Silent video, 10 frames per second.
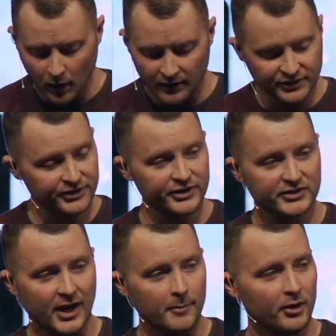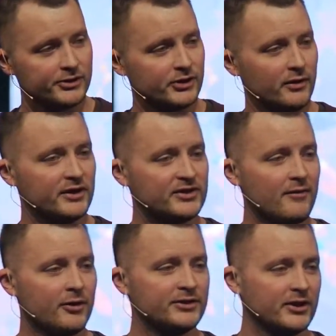this is a time in our service
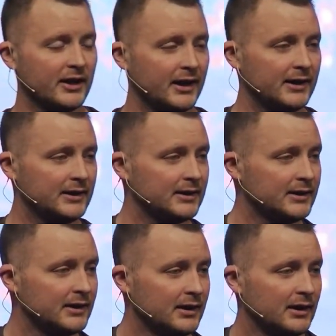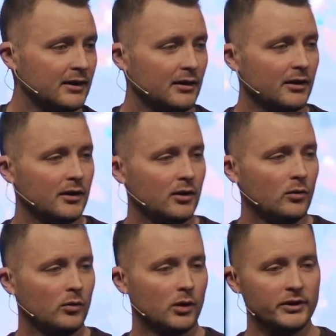every Sunday
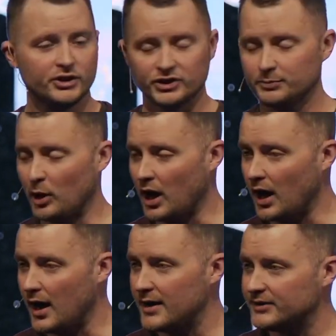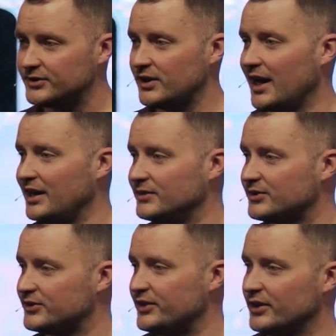where we just pause, and in
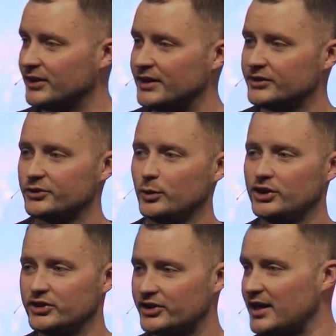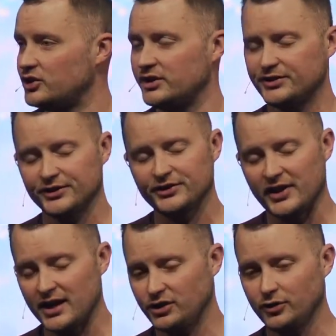stillness, we just say, Jesus,
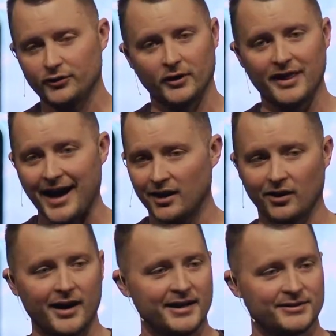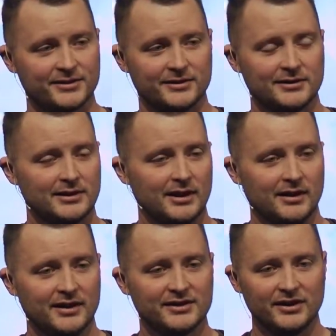thank you for that grace
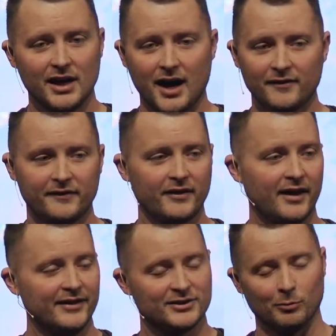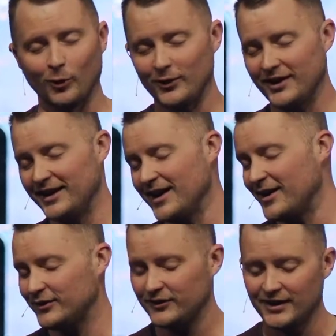that's enough and that's more than enough
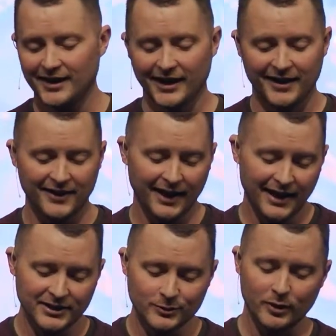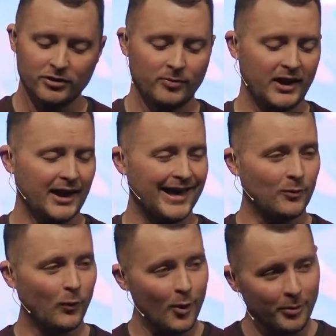and that is with me and
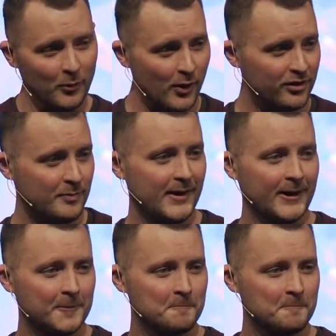will be with me.